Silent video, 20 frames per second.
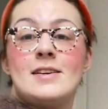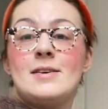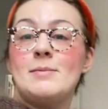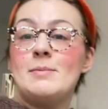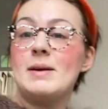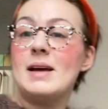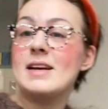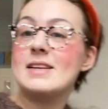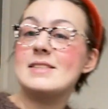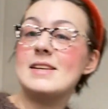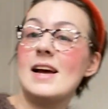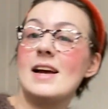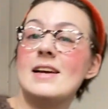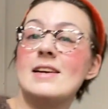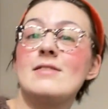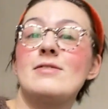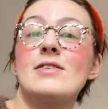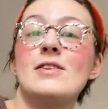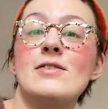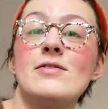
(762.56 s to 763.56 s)
be excited
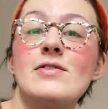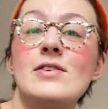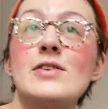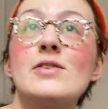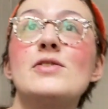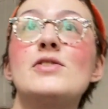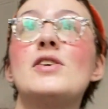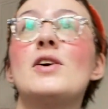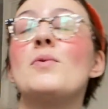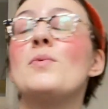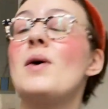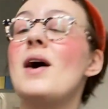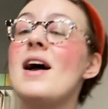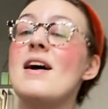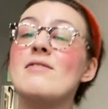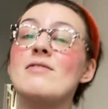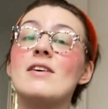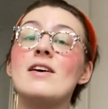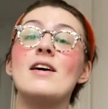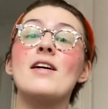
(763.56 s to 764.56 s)
for the future,
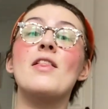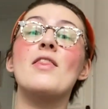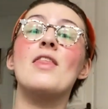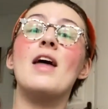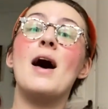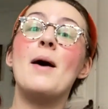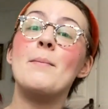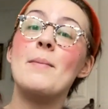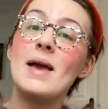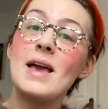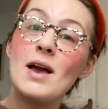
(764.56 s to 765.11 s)
whatever that may